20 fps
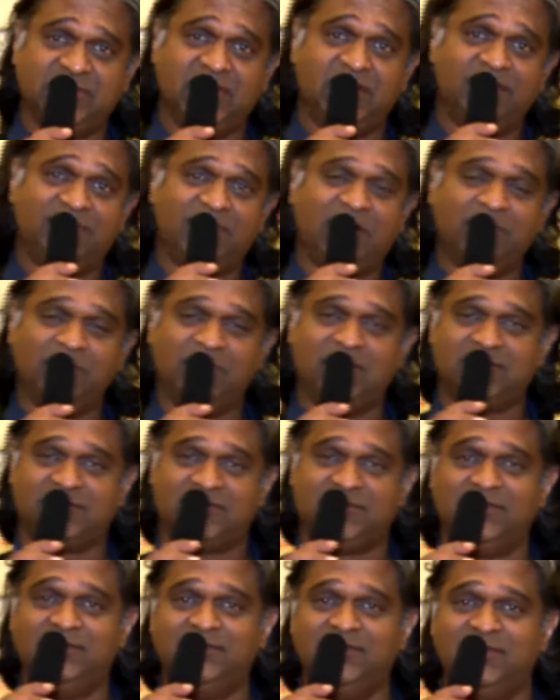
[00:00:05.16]
uh,
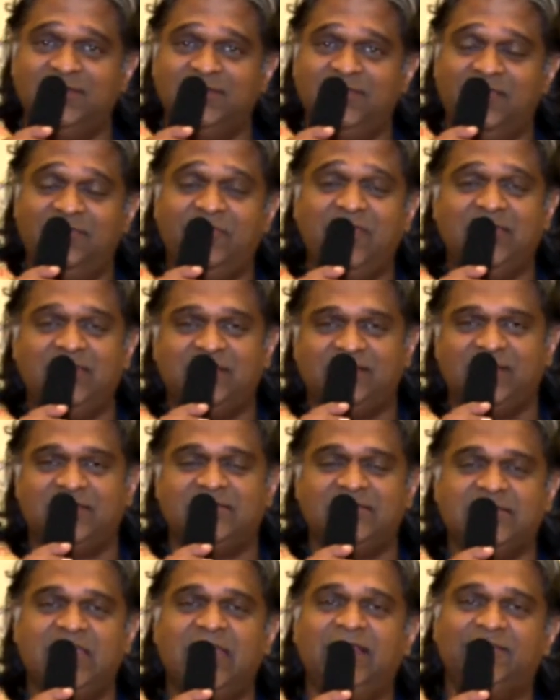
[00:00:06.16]
Foundation event that
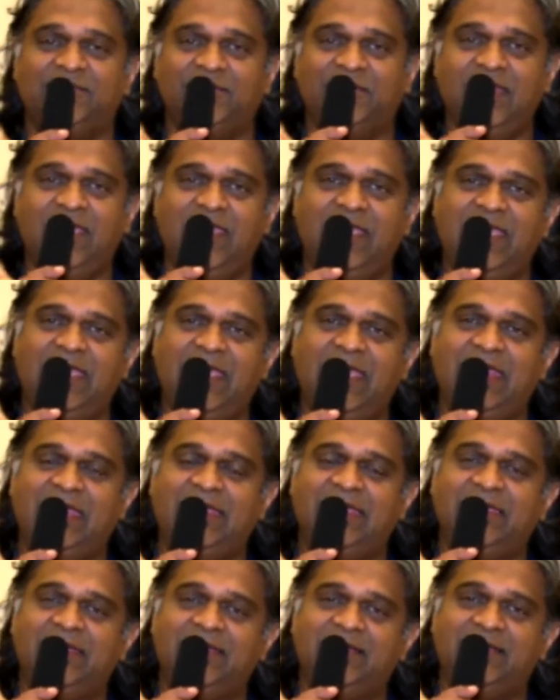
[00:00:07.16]
is held today,
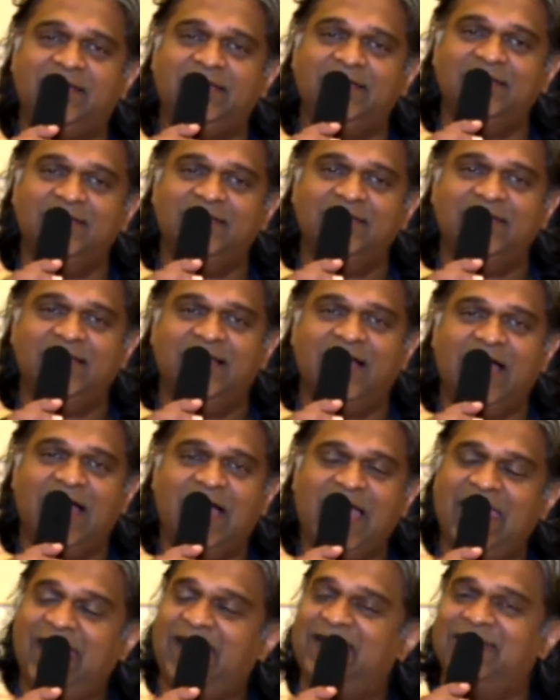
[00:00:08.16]
and uh,
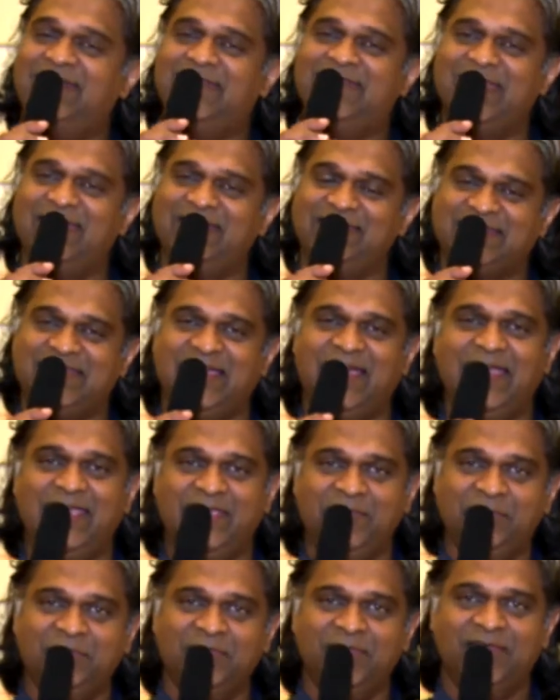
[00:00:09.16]
I had a great
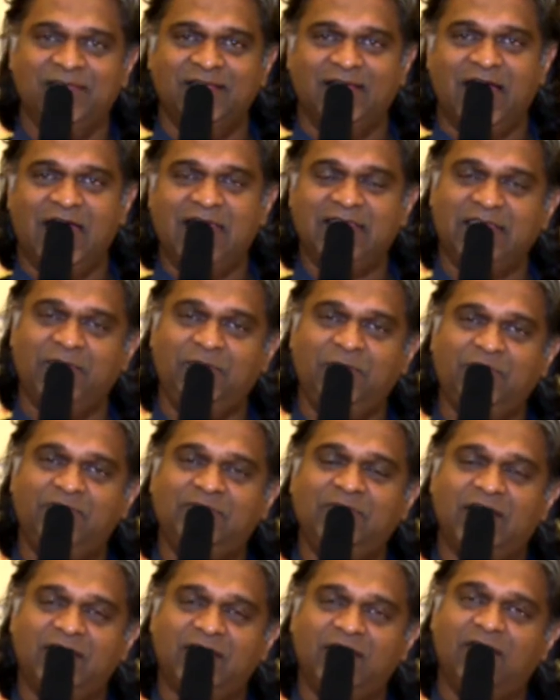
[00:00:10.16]
time. I think we've
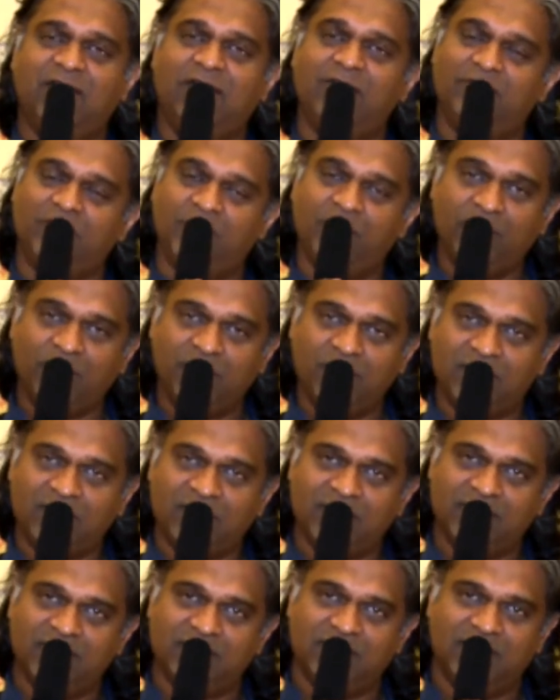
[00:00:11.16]
done a lot of good.
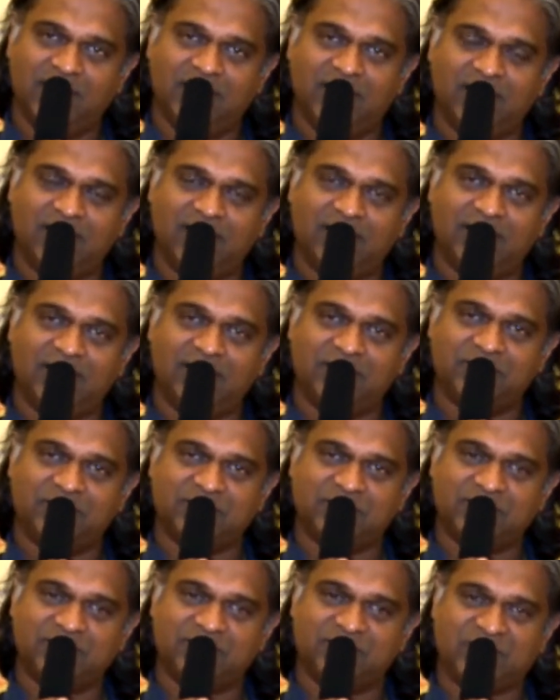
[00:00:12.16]
Uh,
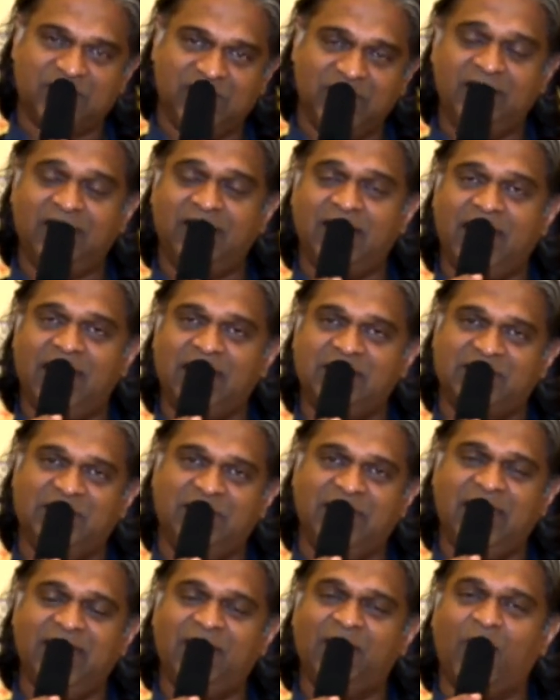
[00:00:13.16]
children are
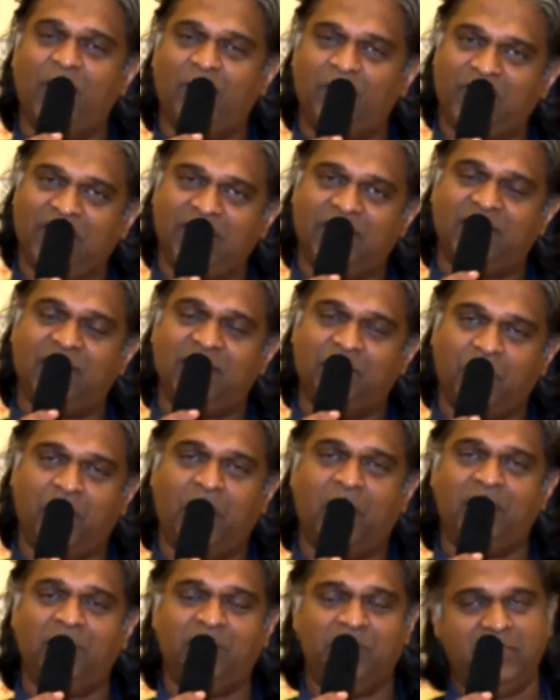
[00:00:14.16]
actually getting operated
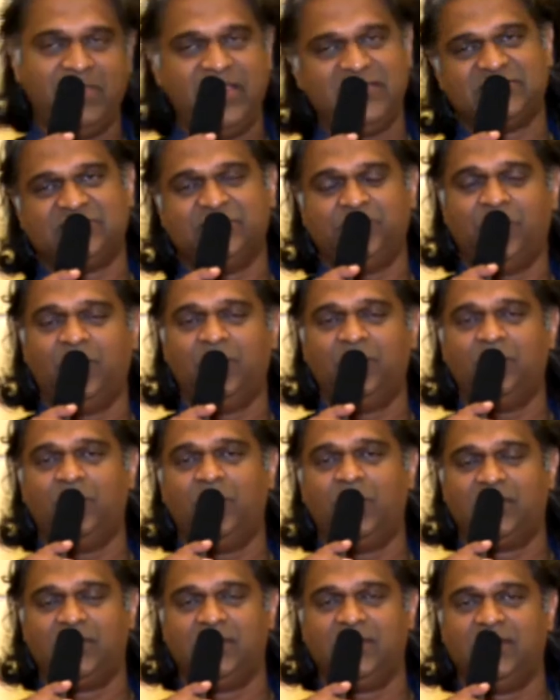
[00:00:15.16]
upon based upon
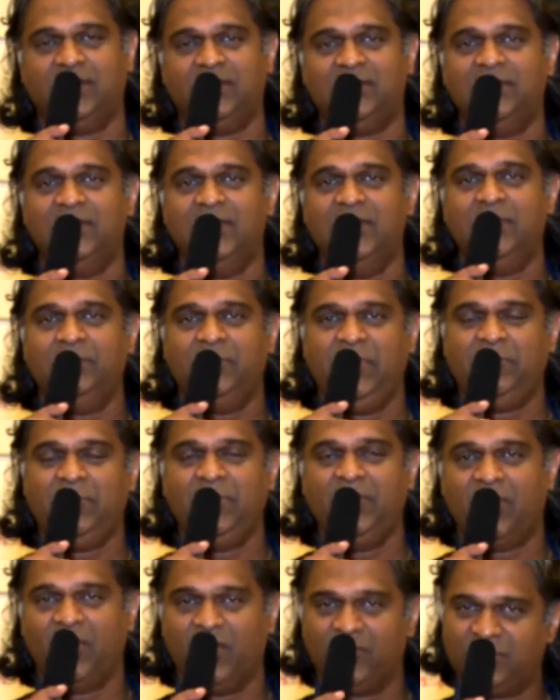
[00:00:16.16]
what uh,
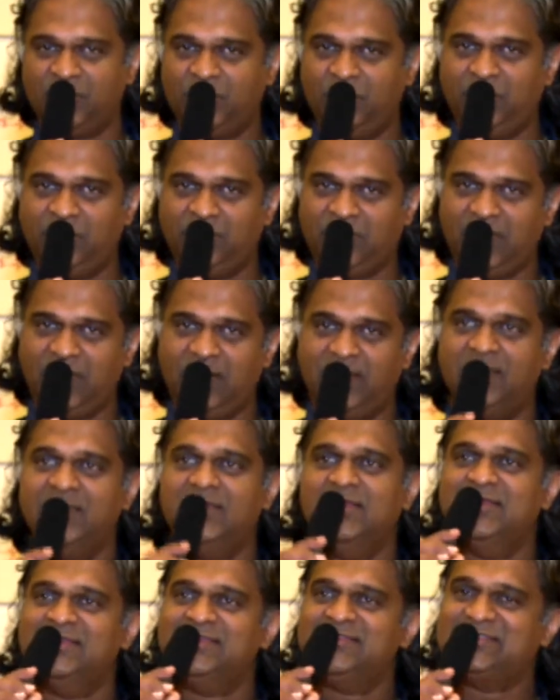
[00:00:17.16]
people are contributing.
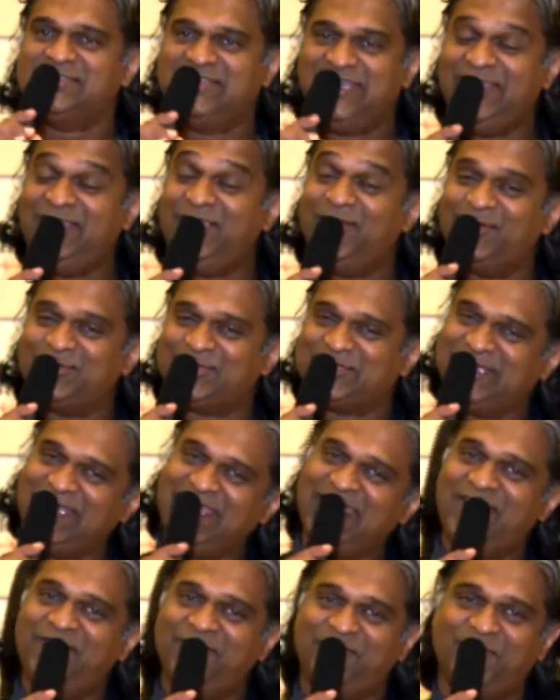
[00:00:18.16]
CEO
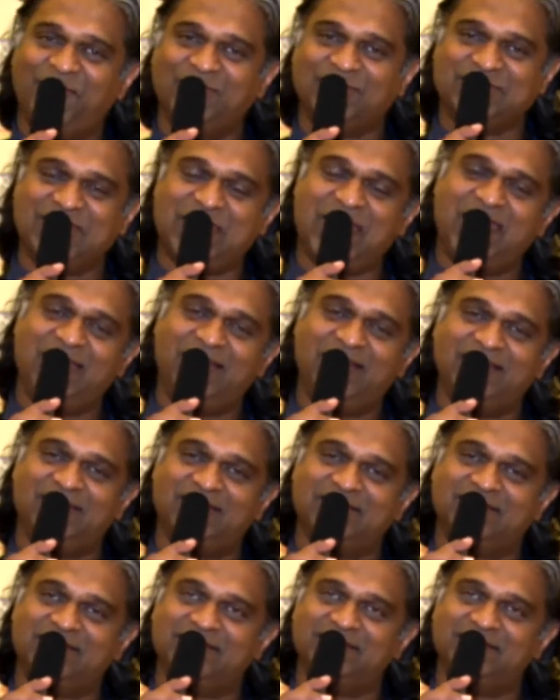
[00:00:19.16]
Singing for Child